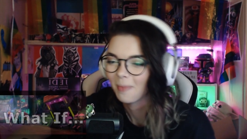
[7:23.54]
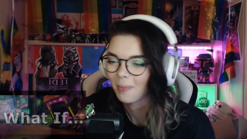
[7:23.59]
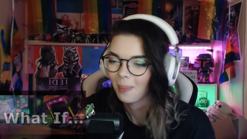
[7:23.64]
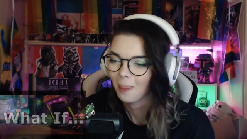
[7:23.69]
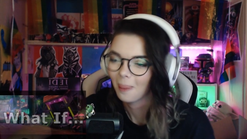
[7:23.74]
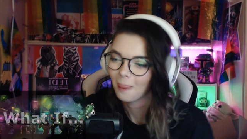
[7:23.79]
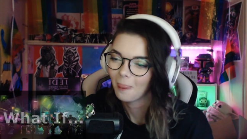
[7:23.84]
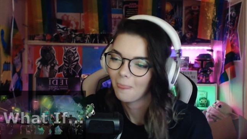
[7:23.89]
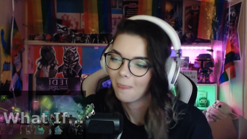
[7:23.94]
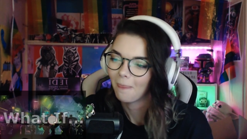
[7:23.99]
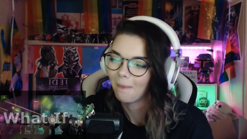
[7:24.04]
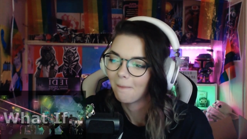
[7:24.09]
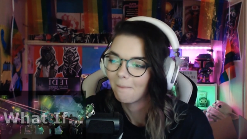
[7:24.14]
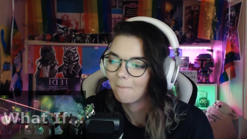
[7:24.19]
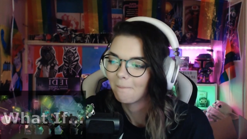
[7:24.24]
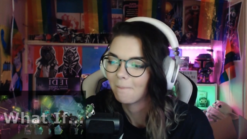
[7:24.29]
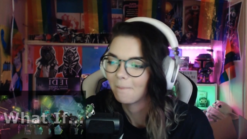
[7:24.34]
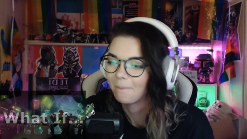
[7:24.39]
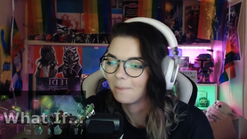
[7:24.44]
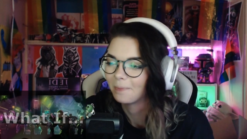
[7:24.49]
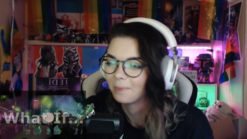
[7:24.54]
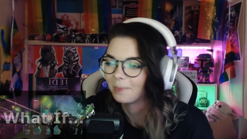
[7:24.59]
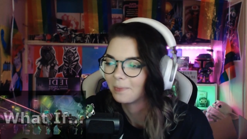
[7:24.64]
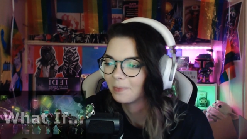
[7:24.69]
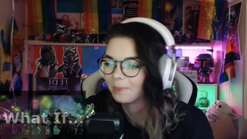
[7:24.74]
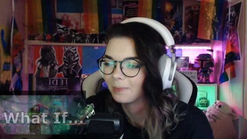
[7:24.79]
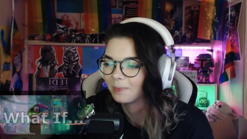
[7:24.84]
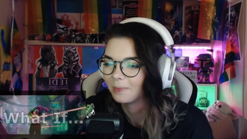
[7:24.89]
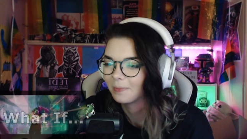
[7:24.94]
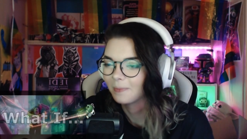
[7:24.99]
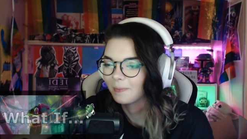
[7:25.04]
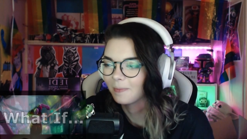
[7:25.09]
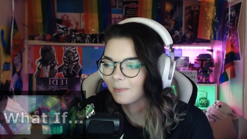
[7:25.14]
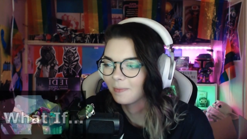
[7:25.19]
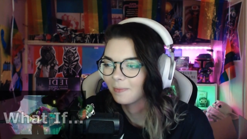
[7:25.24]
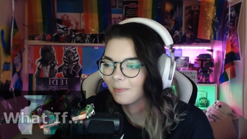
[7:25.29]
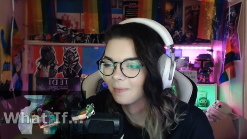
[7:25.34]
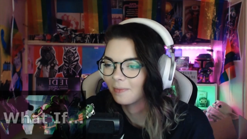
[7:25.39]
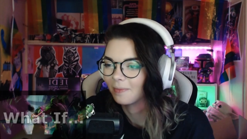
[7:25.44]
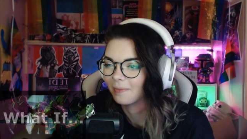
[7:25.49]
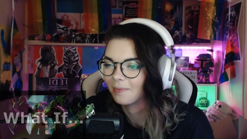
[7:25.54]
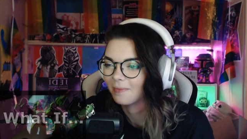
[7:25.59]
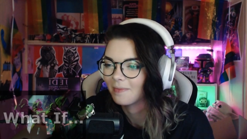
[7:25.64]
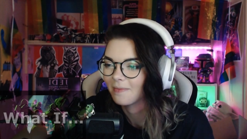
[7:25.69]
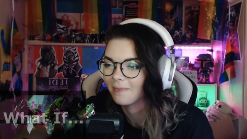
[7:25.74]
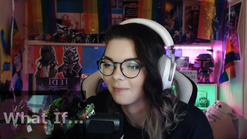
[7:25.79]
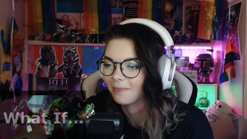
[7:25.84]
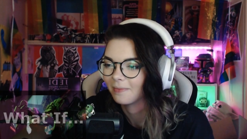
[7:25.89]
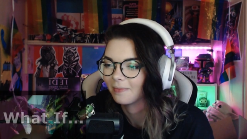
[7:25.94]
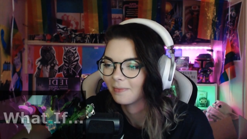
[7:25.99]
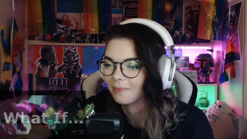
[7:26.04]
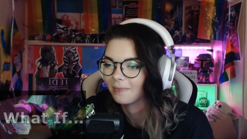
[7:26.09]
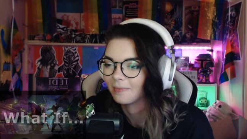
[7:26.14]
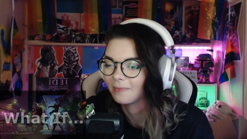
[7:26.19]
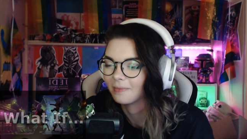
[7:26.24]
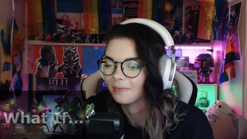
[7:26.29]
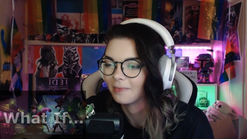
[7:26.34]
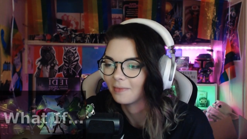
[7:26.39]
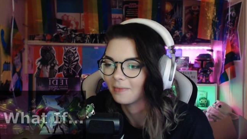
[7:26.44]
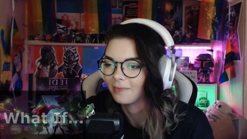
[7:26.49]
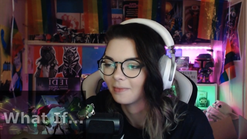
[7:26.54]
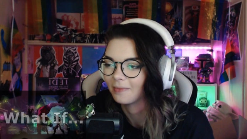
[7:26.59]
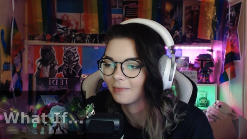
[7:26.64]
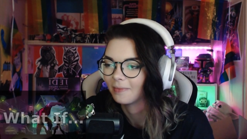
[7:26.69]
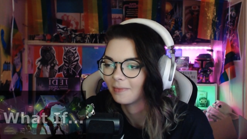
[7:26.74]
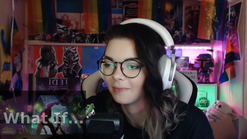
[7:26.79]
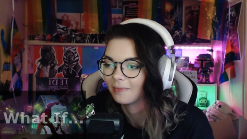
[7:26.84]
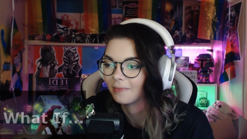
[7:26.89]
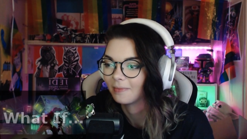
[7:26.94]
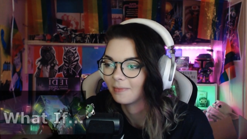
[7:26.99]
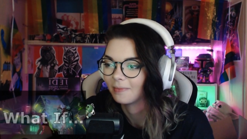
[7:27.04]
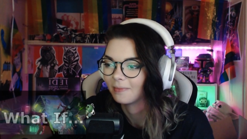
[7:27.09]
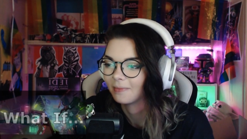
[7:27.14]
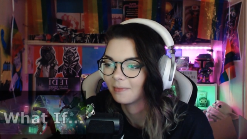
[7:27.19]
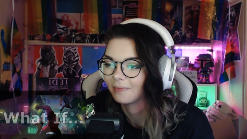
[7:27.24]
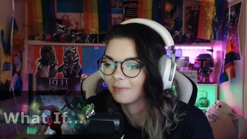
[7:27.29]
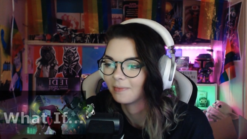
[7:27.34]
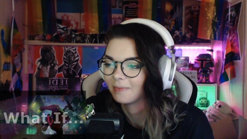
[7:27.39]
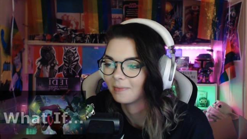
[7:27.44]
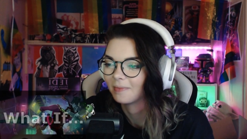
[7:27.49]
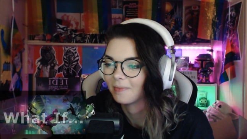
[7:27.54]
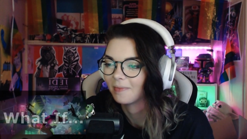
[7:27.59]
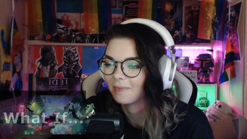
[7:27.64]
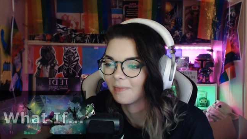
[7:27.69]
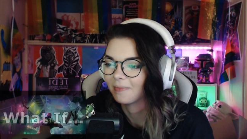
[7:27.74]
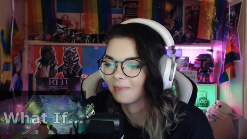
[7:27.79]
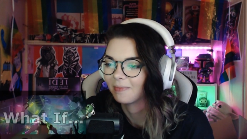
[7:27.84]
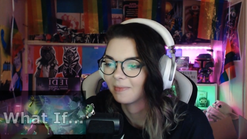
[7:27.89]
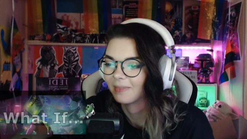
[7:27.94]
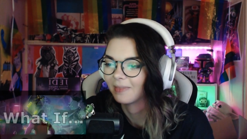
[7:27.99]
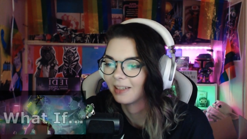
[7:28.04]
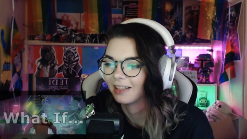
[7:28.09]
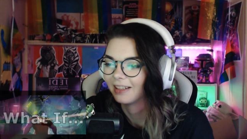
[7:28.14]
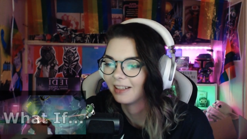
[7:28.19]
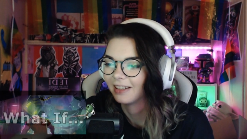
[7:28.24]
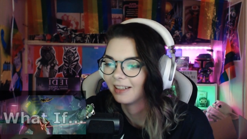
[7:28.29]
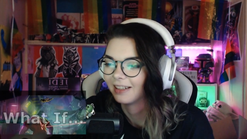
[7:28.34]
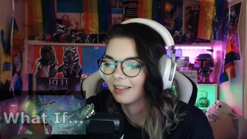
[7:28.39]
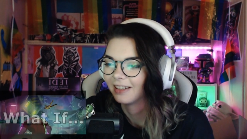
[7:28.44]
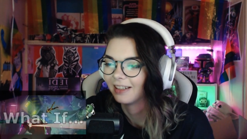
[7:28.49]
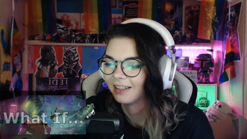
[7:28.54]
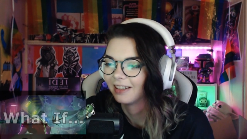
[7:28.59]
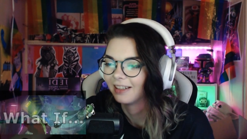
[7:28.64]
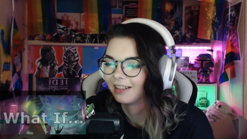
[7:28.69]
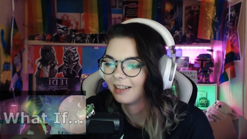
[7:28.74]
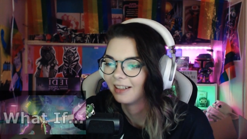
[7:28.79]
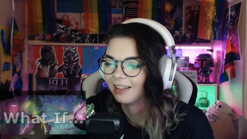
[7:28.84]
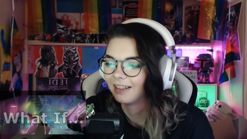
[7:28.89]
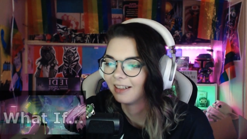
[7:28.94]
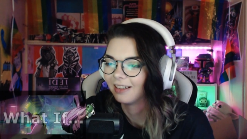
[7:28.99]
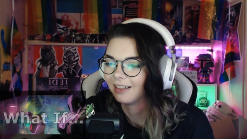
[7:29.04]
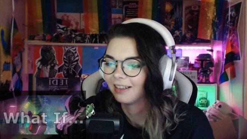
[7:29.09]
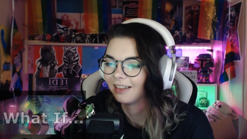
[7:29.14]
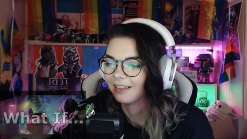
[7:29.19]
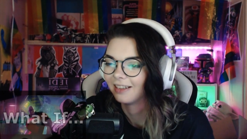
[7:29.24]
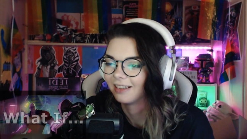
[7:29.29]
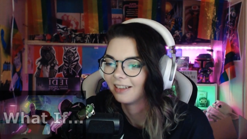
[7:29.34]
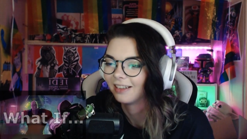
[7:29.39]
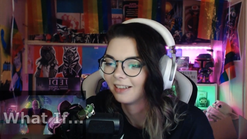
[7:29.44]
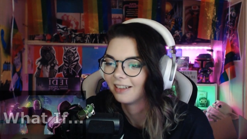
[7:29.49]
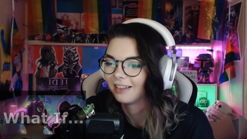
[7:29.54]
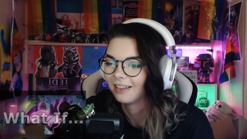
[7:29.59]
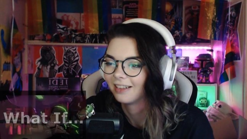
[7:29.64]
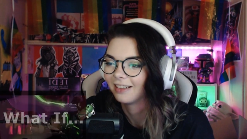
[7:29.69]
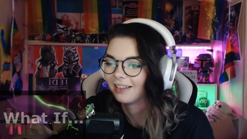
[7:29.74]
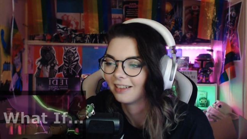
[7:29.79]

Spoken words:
(no one is talking)